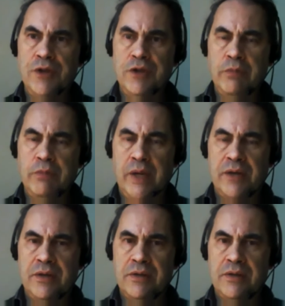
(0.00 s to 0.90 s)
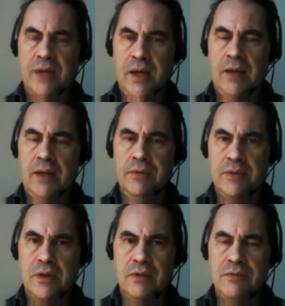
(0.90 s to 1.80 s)
patterns out
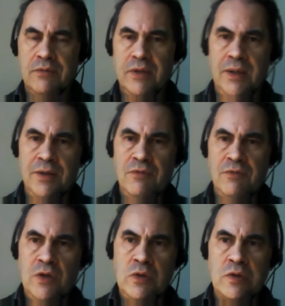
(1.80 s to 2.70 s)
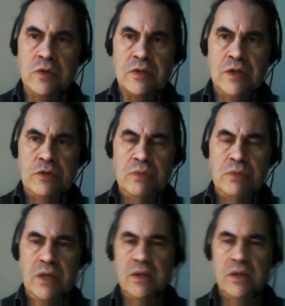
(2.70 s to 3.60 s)
of the individual sense
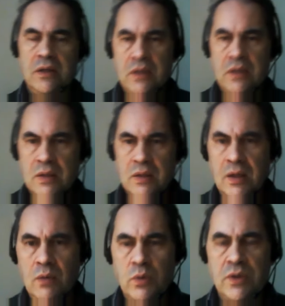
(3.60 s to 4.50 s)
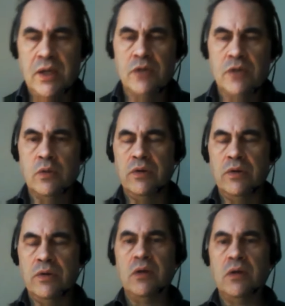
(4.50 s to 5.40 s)
making and what has already
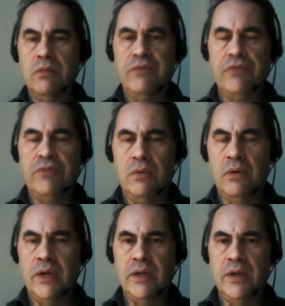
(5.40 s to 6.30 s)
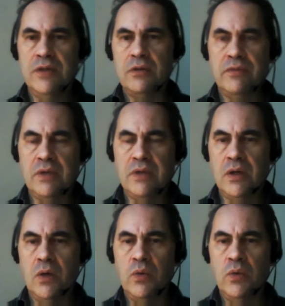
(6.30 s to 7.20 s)
gone before, and they sort of co
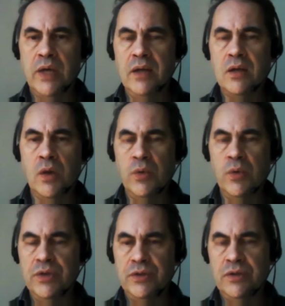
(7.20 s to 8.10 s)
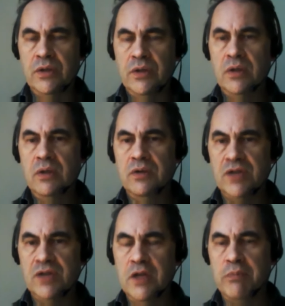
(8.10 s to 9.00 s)
encoded
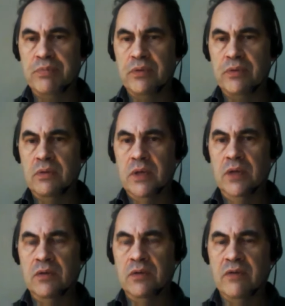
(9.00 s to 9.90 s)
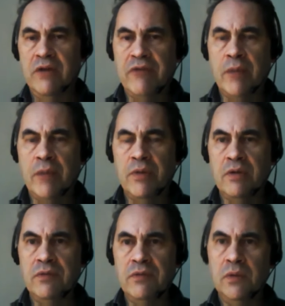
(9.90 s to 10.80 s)
deep into the very fabric of the
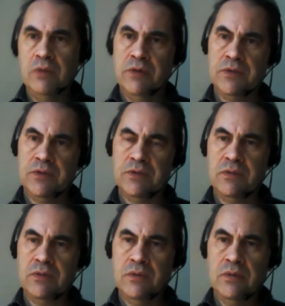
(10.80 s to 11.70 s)
universe. Yeah,